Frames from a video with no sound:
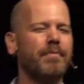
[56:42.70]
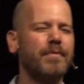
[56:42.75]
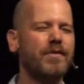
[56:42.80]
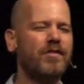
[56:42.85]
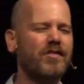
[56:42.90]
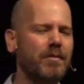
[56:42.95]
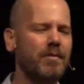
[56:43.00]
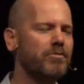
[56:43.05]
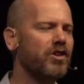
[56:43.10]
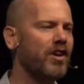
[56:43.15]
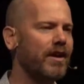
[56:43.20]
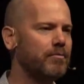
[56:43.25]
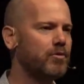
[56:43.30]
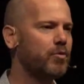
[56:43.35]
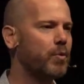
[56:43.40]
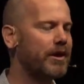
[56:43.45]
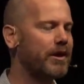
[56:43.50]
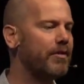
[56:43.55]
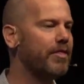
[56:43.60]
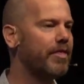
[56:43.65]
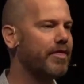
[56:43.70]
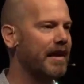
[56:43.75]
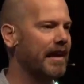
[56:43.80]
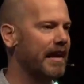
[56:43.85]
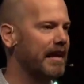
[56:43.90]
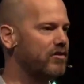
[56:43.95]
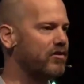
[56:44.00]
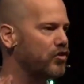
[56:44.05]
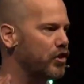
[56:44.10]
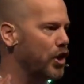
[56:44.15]
Sometimes we can
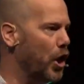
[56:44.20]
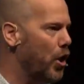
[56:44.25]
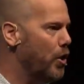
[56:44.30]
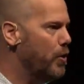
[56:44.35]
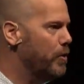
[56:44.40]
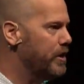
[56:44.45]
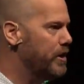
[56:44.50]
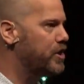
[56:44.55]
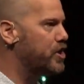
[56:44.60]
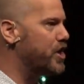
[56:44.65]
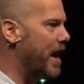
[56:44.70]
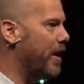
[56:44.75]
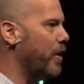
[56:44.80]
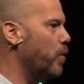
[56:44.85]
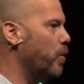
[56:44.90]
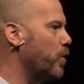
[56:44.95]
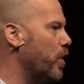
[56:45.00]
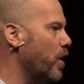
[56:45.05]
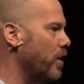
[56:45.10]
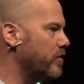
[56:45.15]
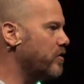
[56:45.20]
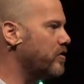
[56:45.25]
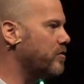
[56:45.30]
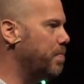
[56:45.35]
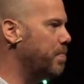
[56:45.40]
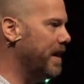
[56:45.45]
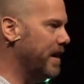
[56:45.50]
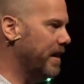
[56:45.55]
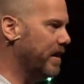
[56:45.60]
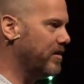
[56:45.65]
think it's the only channel God
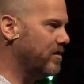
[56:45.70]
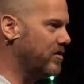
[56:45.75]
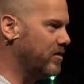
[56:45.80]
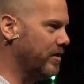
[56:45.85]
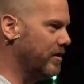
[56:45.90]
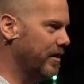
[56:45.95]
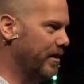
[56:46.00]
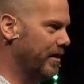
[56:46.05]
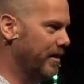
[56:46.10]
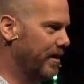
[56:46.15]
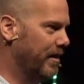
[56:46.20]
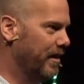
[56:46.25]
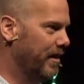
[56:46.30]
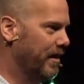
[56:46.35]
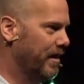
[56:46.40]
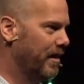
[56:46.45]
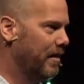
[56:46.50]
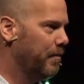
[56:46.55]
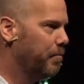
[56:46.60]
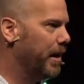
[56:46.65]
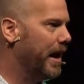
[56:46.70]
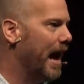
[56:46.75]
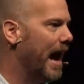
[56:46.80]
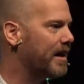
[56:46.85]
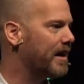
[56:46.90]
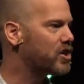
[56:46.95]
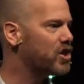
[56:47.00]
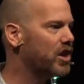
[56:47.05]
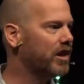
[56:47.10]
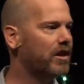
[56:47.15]
speaks. But
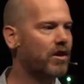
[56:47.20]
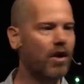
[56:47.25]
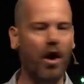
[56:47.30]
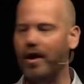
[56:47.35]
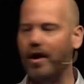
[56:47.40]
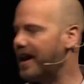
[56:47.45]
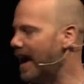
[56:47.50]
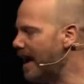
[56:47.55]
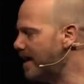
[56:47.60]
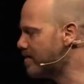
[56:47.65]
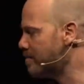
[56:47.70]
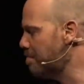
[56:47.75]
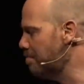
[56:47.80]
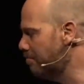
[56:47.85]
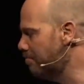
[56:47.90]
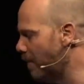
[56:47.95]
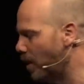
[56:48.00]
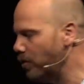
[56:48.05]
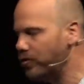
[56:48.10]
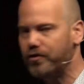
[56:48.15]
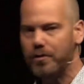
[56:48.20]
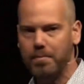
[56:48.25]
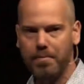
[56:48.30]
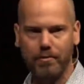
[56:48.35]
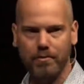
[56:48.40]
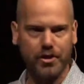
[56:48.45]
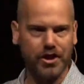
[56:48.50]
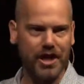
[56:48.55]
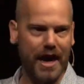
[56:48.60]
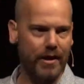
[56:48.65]
actually, God has
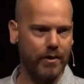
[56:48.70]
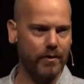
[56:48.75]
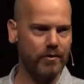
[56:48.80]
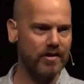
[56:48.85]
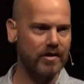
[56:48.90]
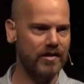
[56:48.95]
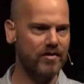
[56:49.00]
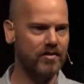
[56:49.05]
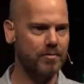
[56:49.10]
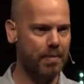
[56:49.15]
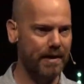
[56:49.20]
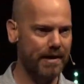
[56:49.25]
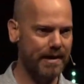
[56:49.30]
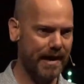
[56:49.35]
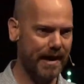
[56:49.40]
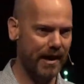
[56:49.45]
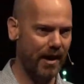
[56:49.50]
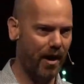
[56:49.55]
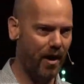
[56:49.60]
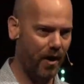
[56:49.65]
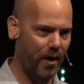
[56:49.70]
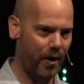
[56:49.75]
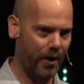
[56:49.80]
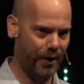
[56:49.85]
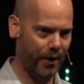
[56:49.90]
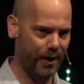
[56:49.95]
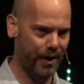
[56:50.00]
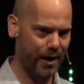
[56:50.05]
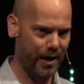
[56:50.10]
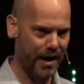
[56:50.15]
multiple channels he's speaking on.